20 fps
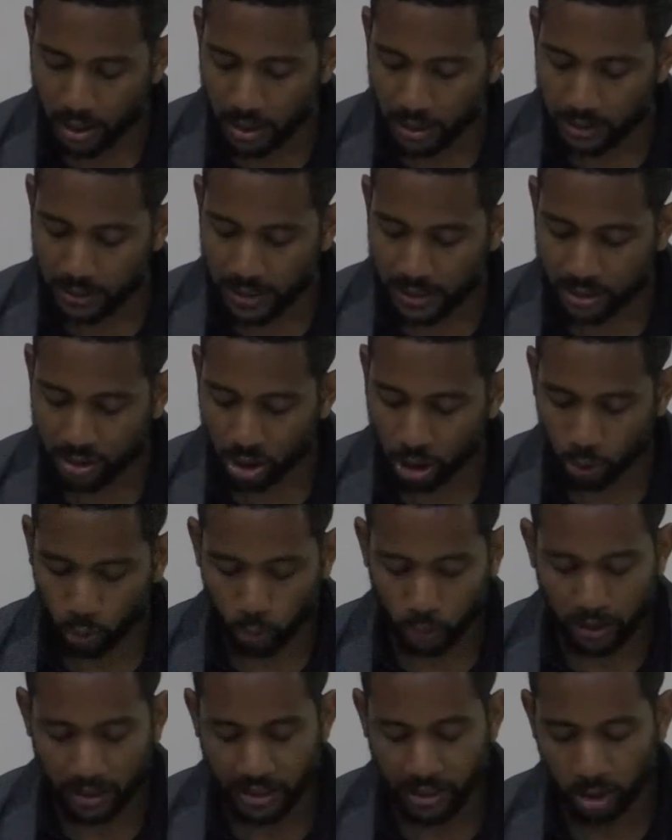It has not
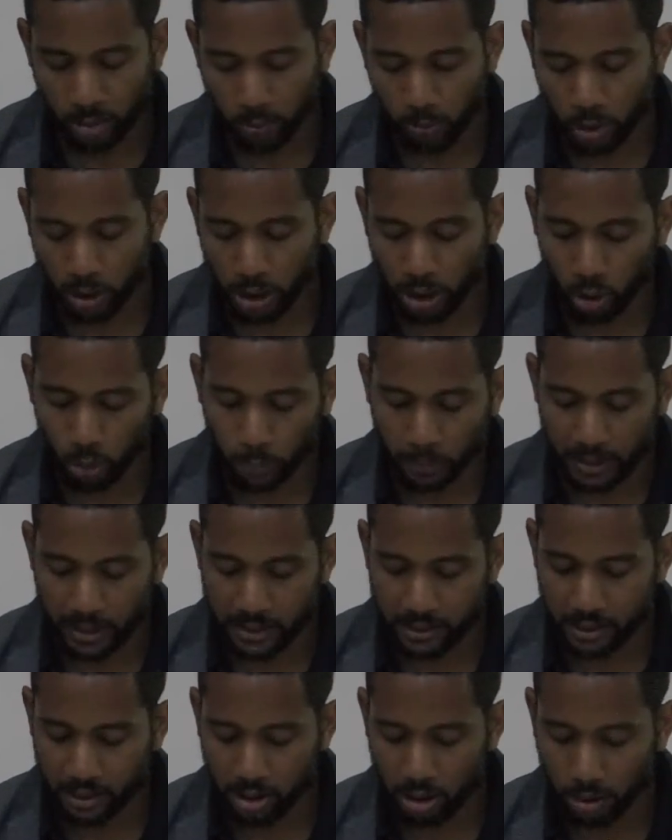only
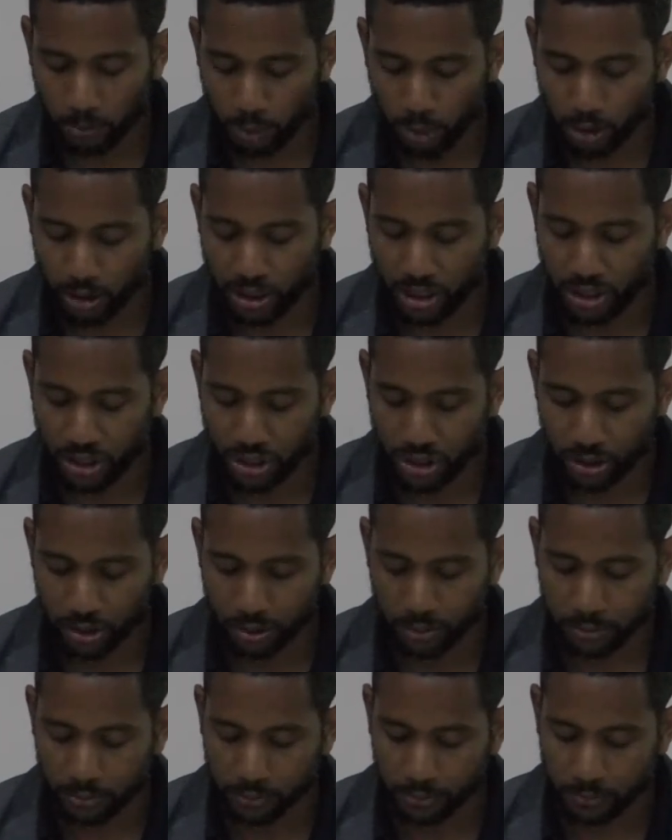illuminated
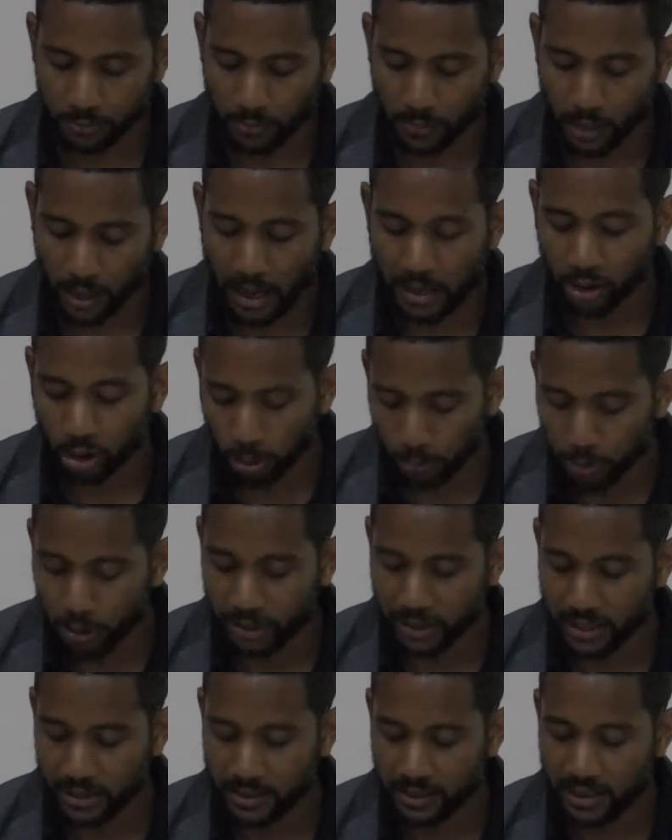communication and
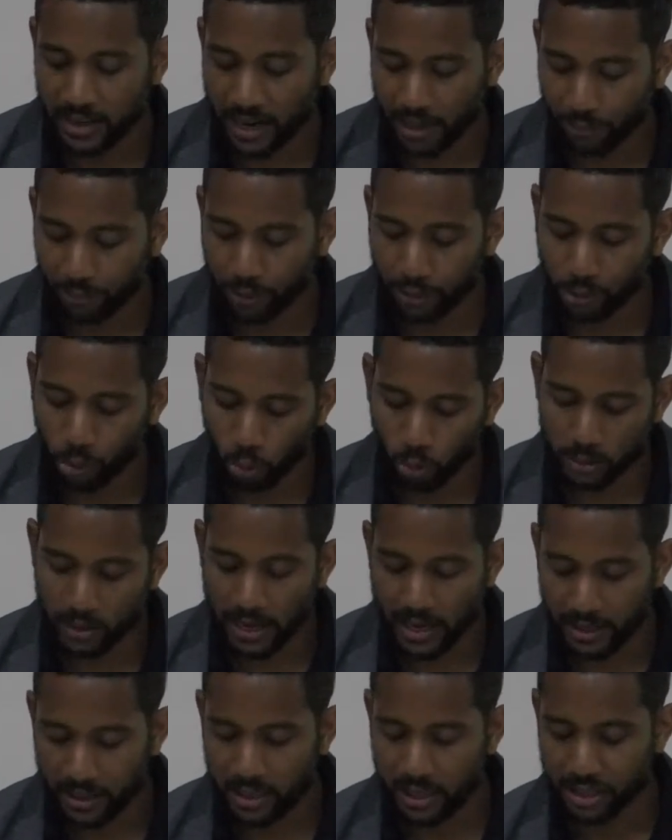communicated every thought,
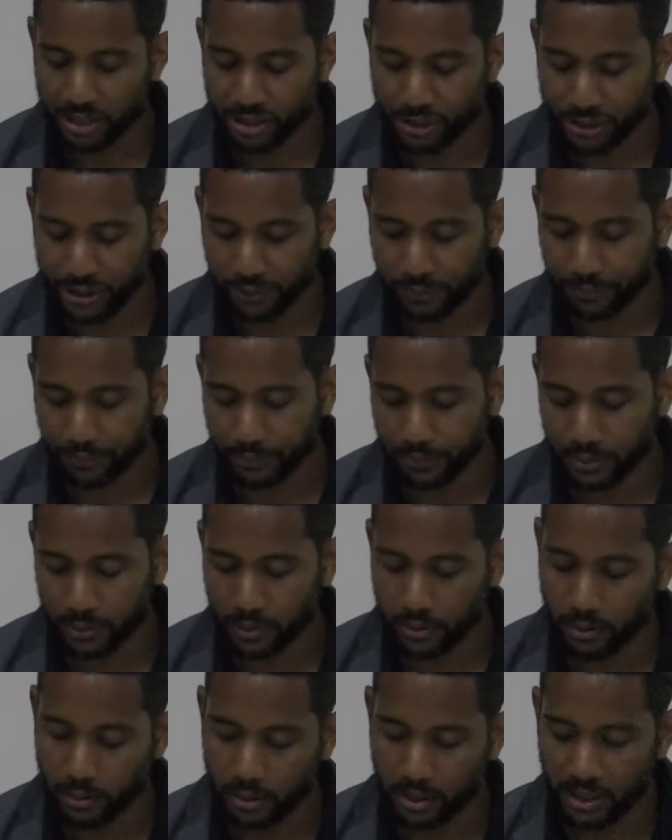idea, and shift
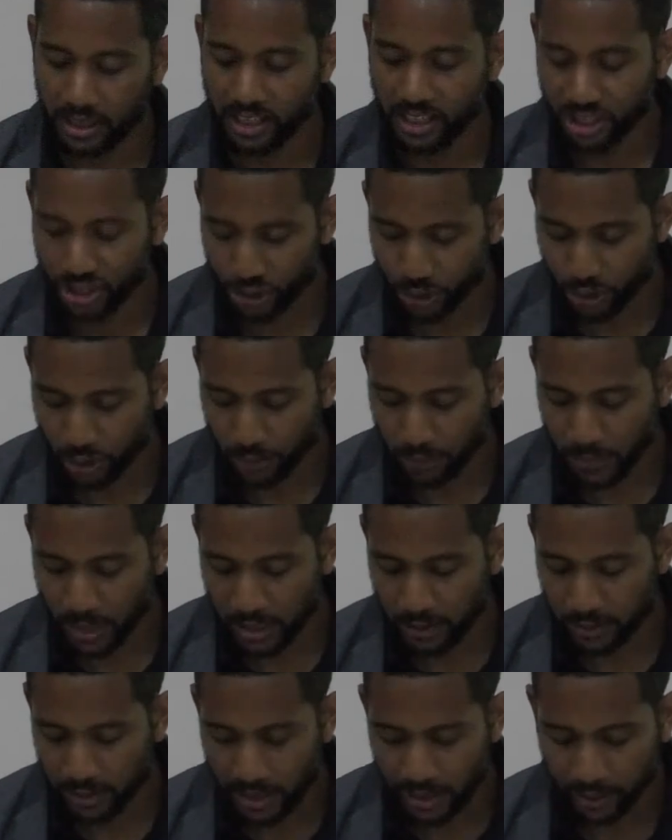in the history of
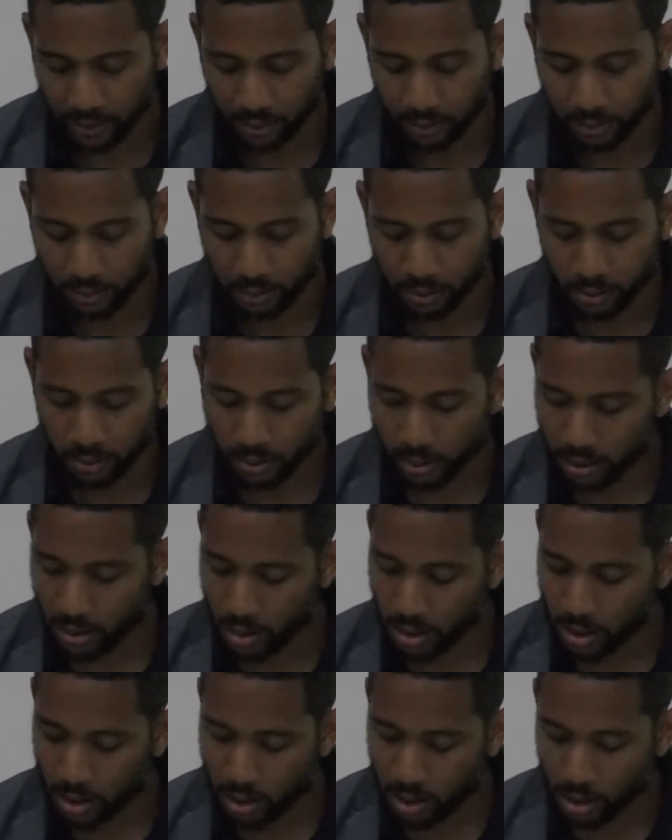mankind,
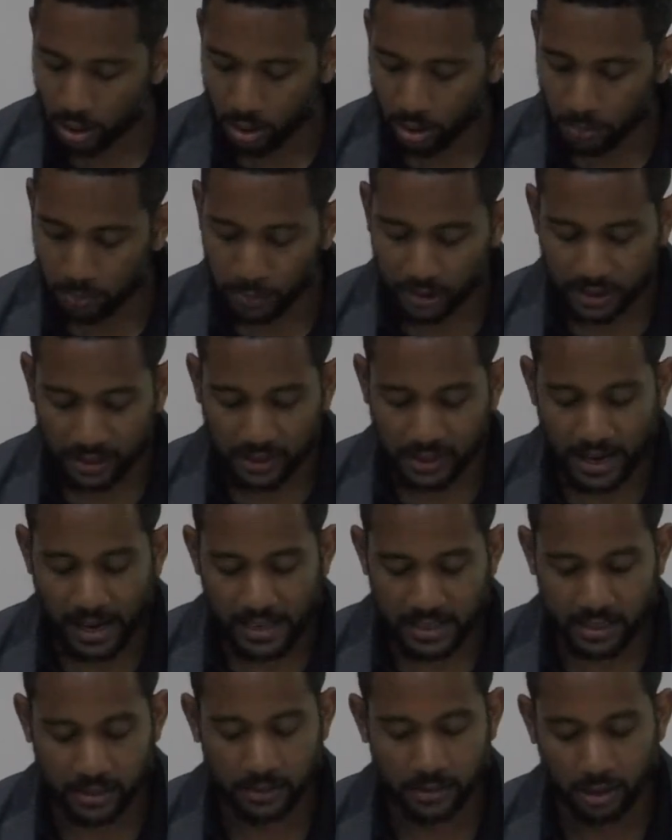but it
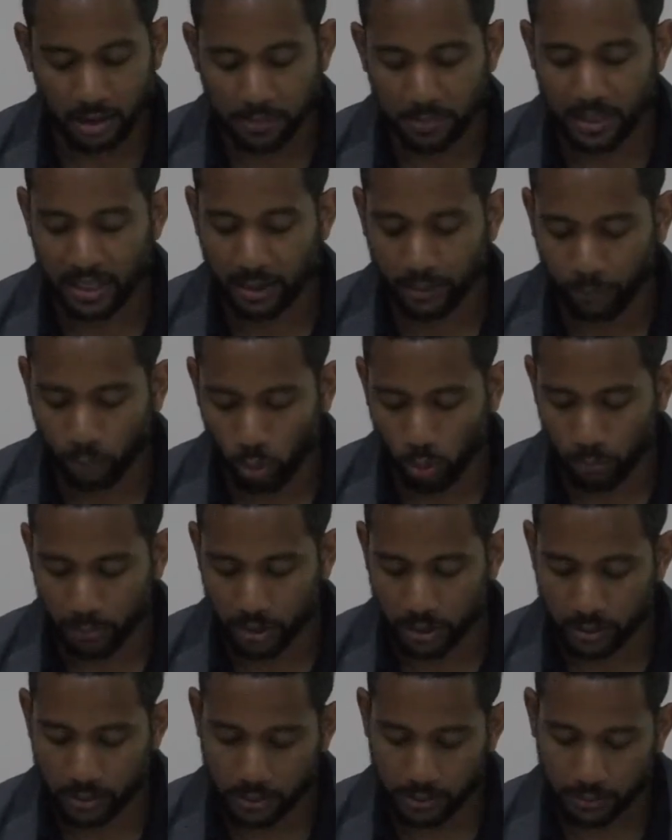has in turn informed
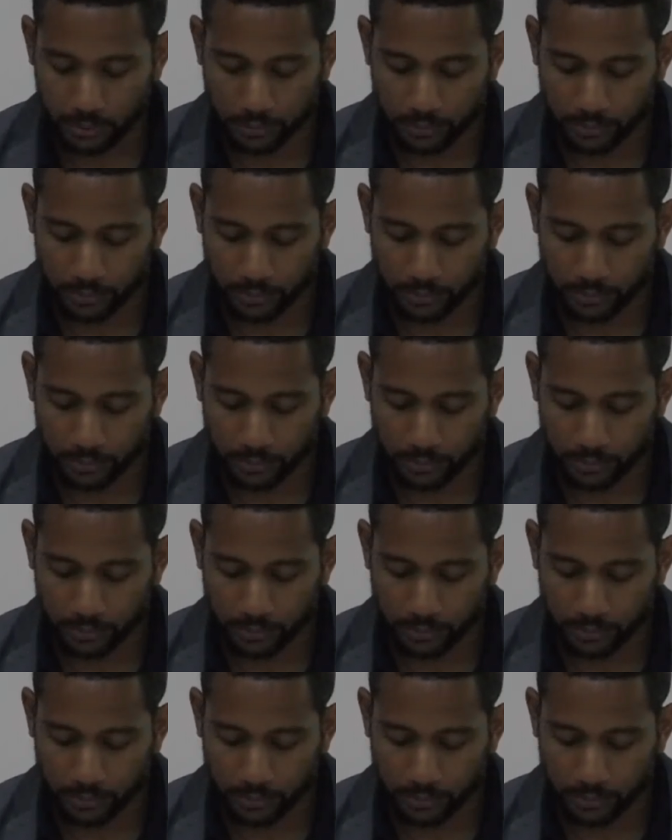it.